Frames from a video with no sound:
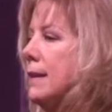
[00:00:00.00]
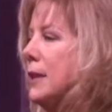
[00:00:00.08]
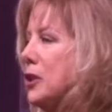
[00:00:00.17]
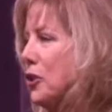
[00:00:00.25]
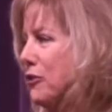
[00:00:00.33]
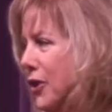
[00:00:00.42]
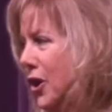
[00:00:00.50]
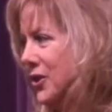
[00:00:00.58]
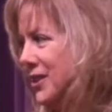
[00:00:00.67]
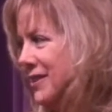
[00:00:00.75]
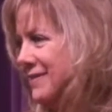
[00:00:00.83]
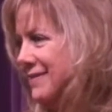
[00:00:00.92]
your
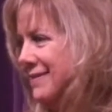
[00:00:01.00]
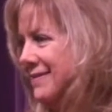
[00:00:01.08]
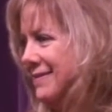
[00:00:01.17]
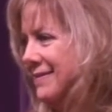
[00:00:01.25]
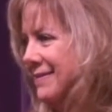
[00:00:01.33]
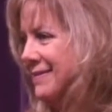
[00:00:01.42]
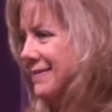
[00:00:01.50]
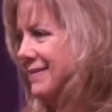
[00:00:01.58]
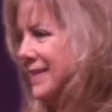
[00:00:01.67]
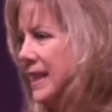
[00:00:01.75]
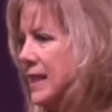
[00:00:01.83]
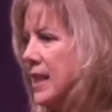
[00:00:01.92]
fault,
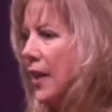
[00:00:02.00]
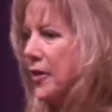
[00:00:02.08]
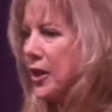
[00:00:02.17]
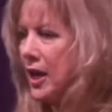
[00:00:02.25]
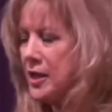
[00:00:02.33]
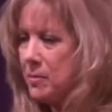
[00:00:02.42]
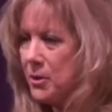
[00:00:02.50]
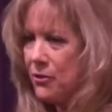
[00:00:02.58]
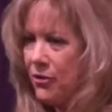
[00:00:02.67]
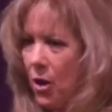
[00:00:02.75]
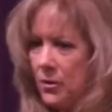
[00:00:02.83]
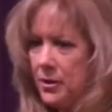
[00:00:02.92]
not the customer's
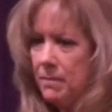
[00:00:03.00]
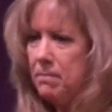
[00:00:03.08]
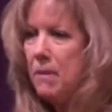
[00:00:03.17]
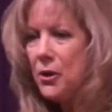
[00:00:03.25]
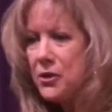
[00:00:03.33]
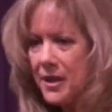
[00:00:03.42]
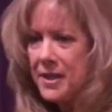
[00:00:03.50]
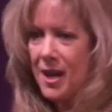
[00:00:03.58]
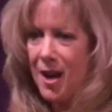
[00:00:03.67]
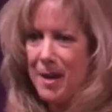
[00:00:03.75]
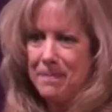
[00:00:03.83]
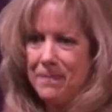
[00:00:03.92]
fault, most of the
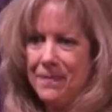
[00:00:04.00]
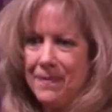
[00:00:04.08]
time.